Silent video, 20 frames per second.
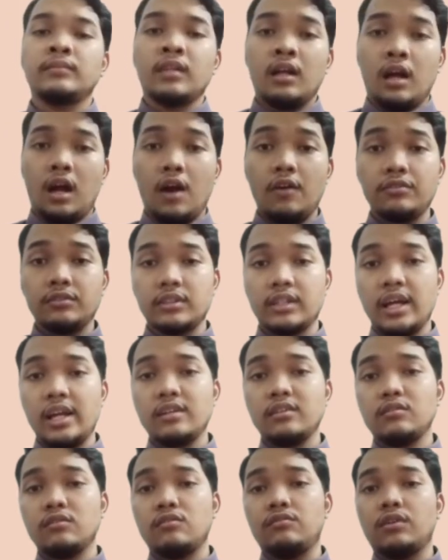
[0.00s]
After that,
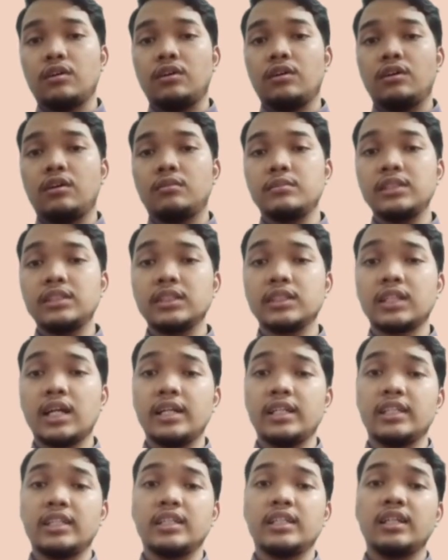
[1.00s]
for Mrs.
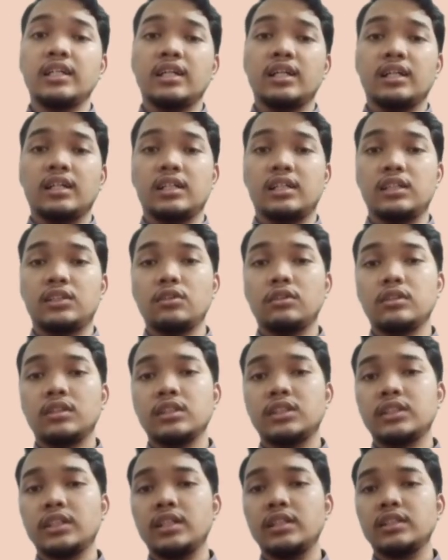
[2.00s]
Hani, her total
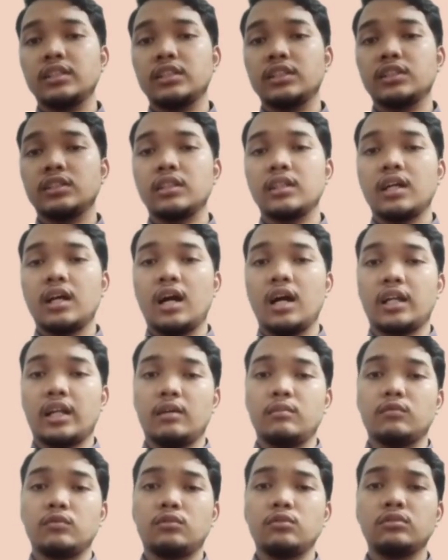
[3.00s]
sale is
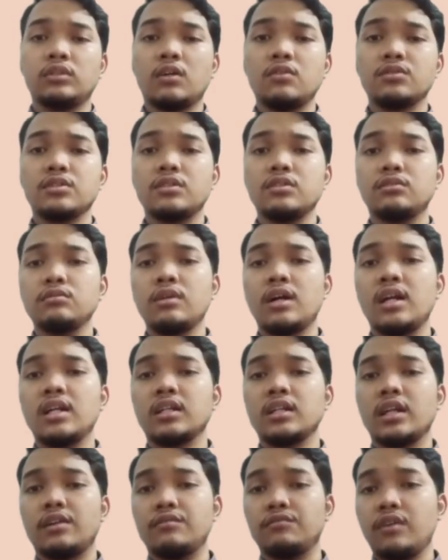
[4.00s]
RM
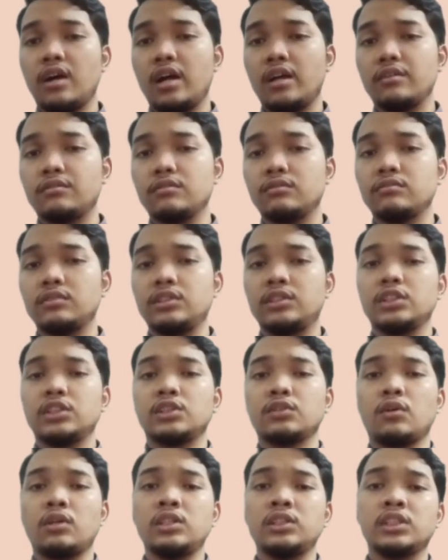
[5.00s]
2,205, which is
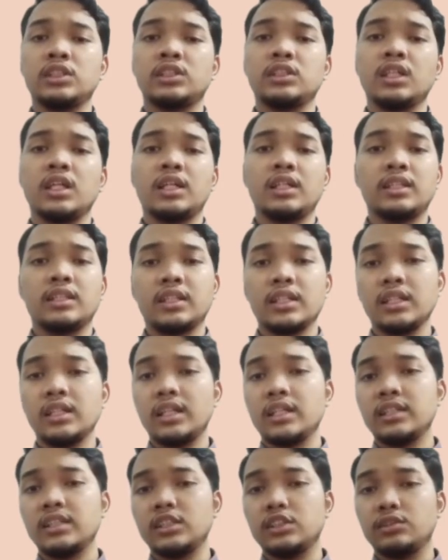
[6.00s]
consists 3
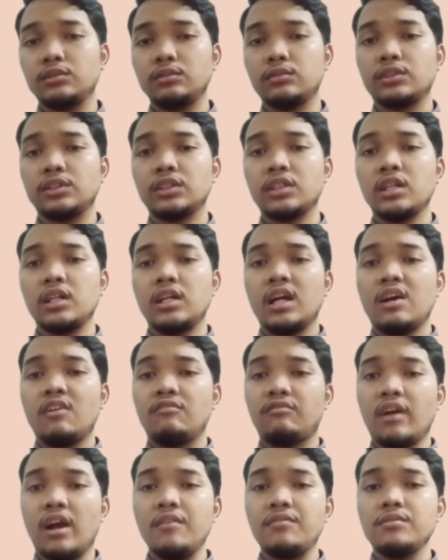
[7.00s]
leather shoes,
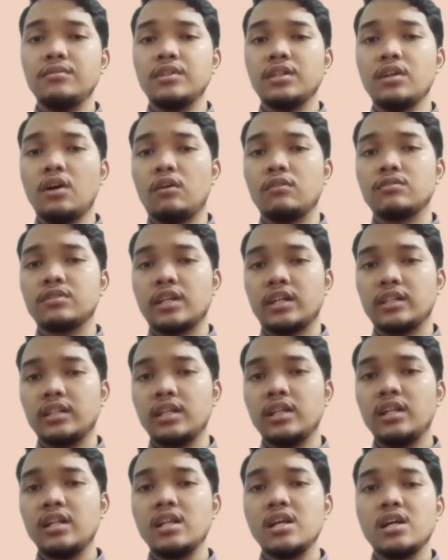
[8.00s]
5 unit of
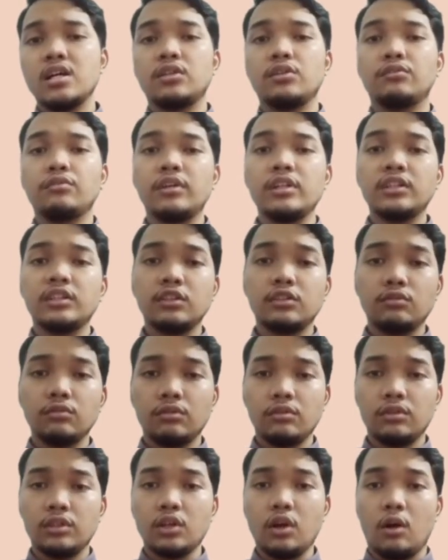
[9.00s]
sandal, 22
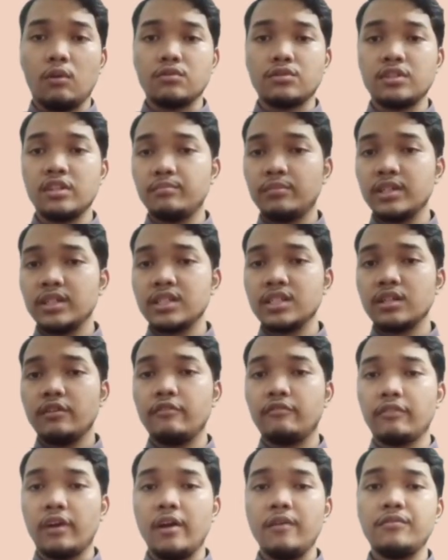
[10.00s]
unit of slippers,
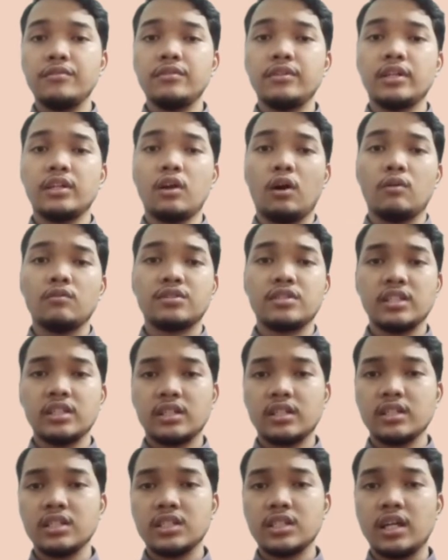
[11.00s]
5 unit of
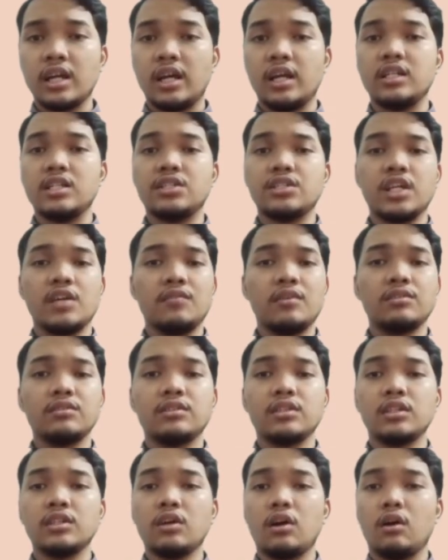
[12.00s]
sneakers and 7
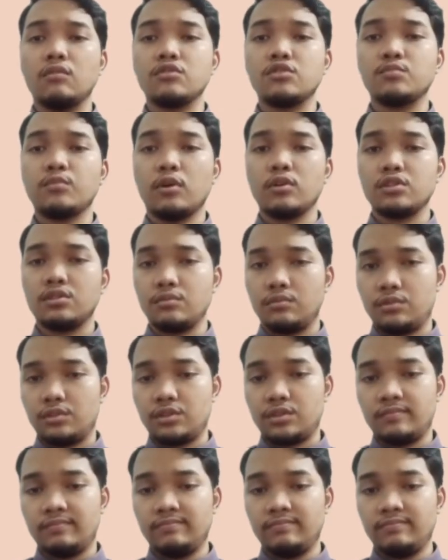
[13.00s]
unit of sport shoes.